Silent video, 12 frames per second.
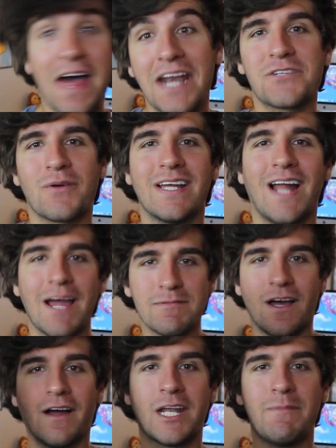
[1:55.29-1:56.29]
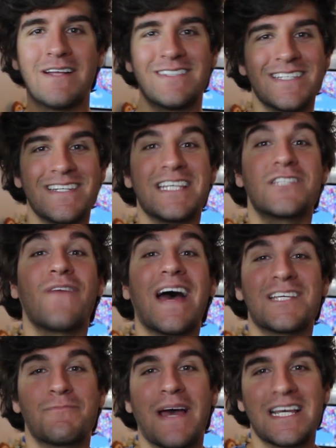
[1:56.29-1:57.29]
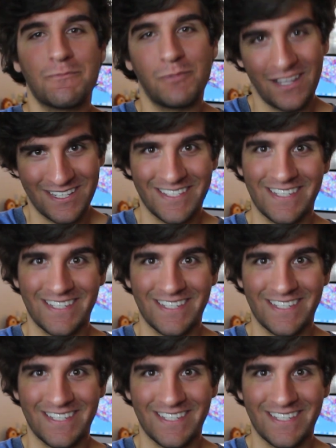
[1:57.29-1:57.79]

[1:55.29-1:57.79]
That is right, I'm talking about Disney's FastPass Plus